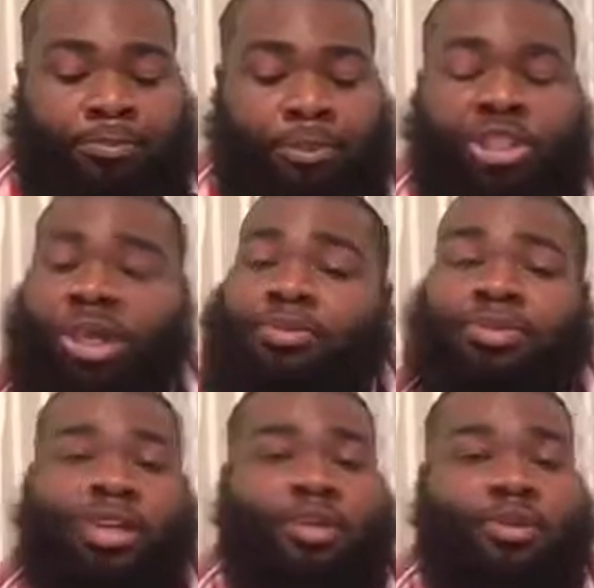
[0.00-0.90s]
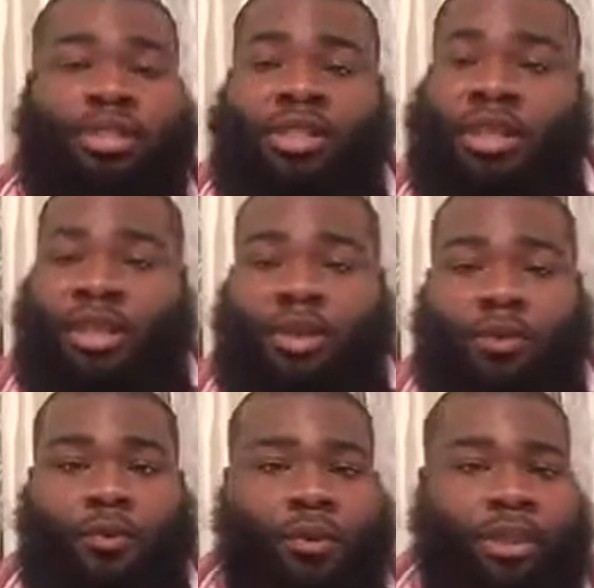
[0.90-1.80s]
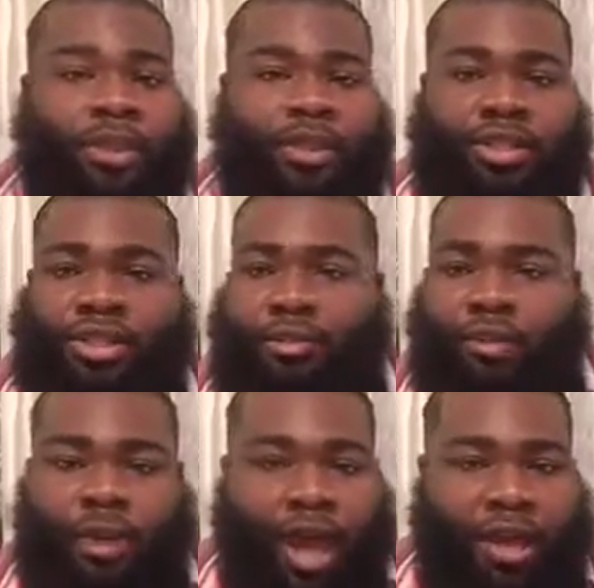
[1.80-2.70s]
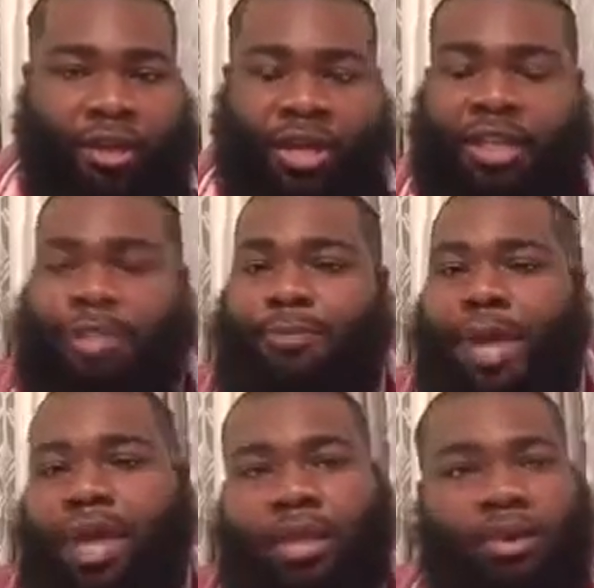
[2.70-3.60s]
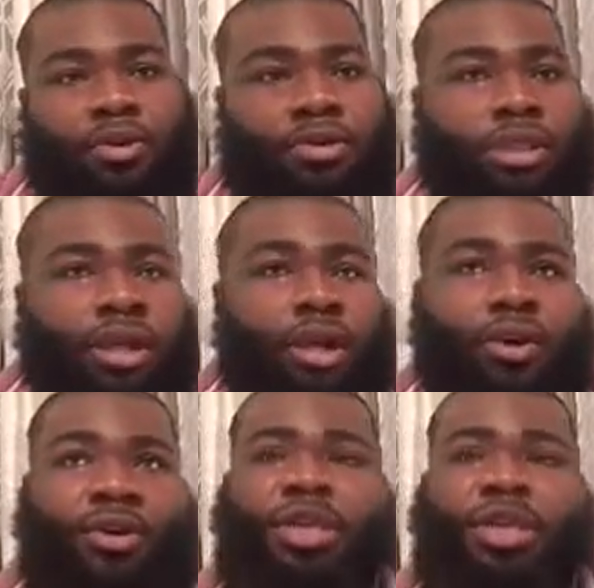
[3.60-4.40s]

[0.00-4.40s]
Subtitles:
We jump straight to a scene with Jim Pryor. He's back at the hotel.